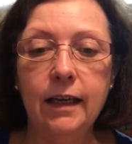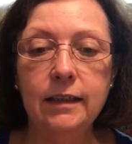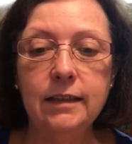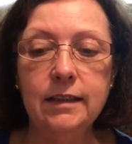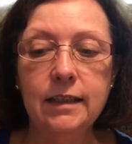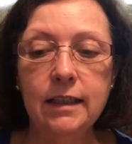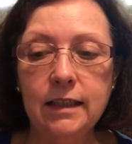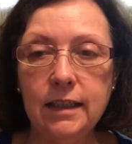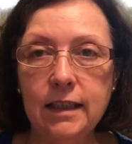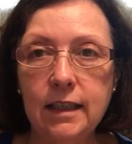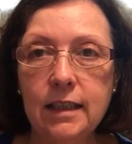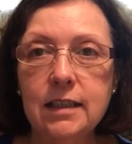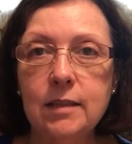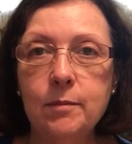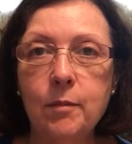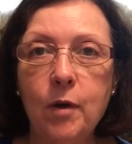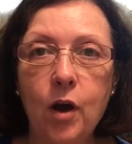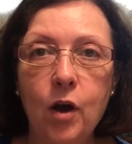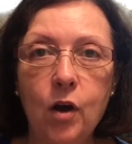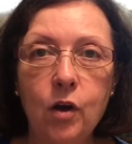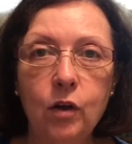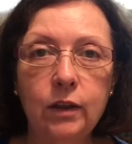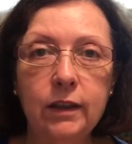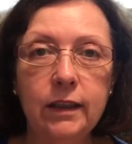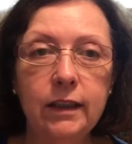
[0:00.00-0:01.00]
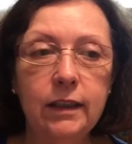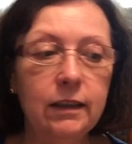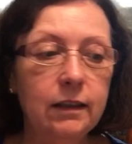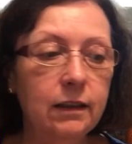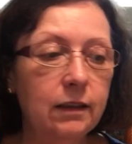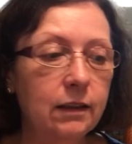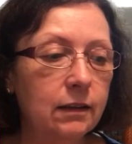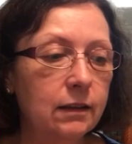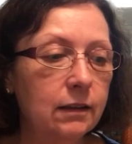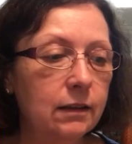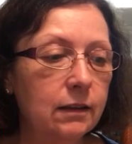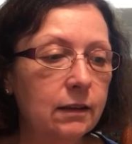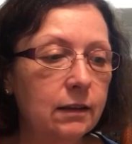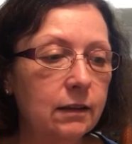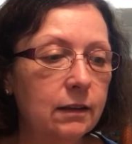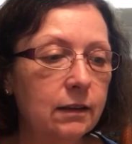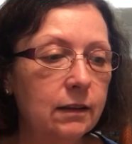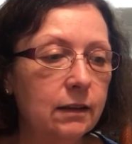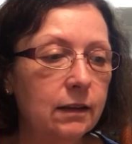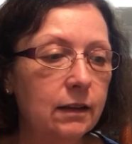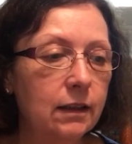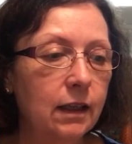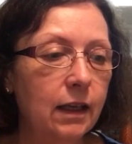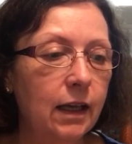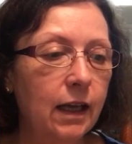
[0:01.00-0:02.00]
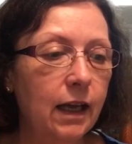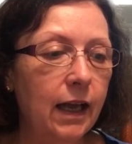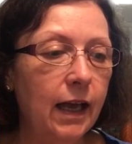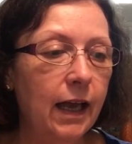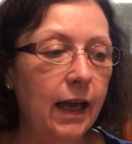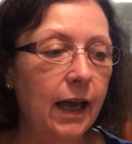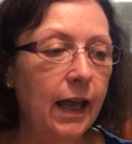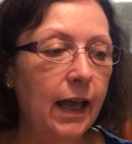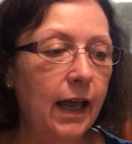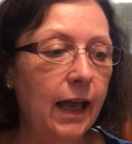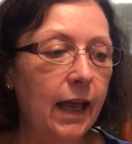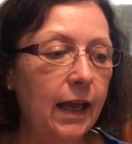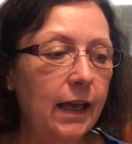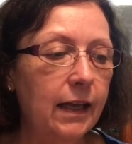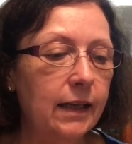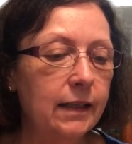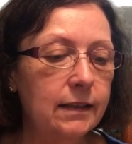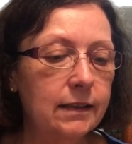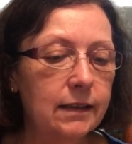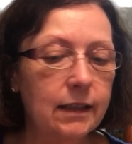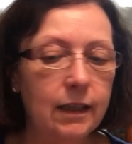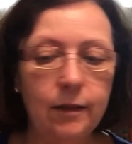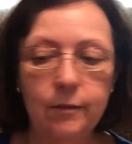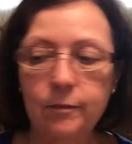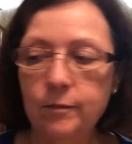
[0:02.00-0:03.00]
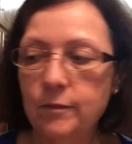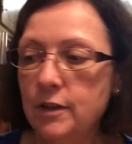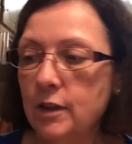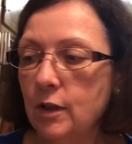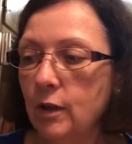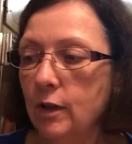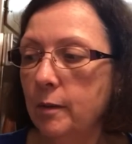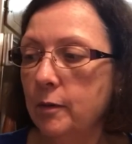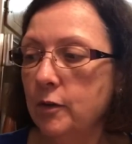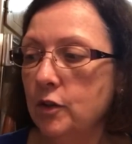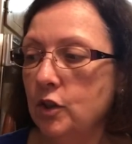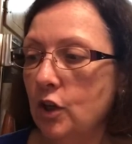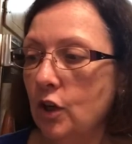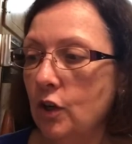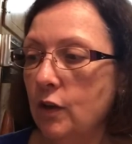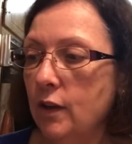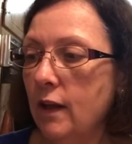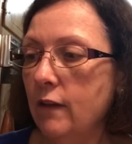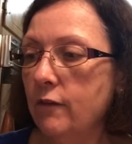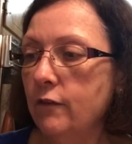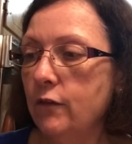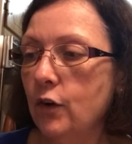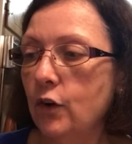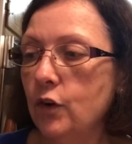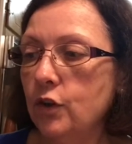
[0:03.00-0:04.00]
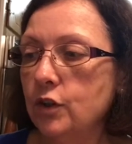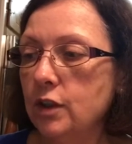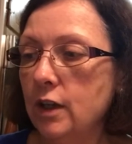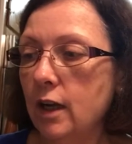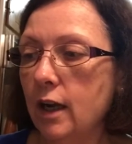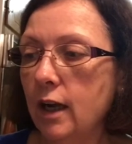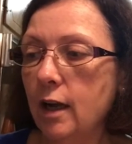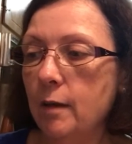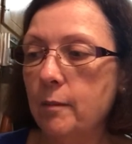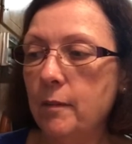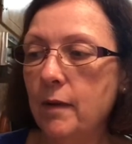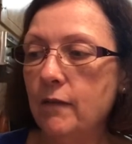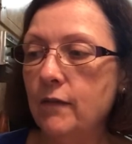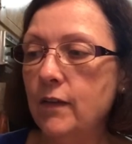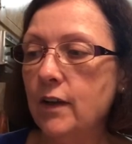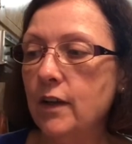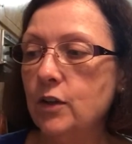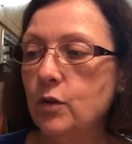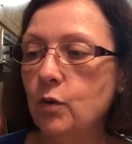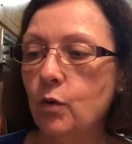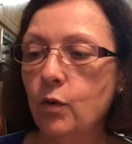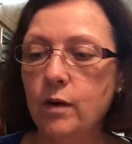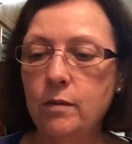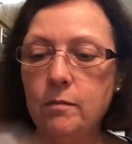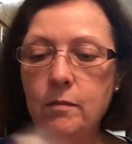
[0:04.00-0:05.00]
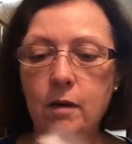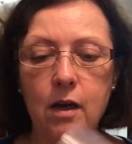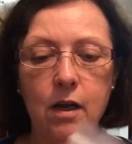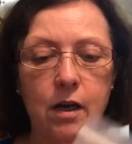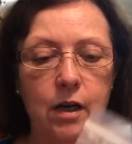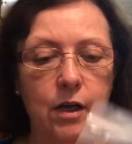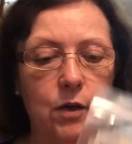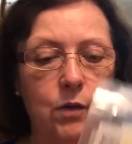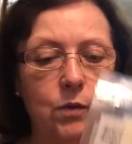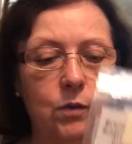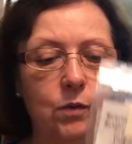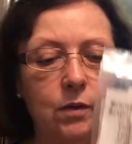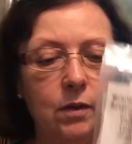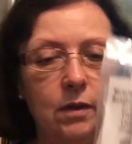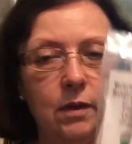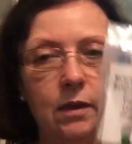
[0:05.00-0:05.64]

did get some haul in. And so let me show you that first. I got my Victorian Motto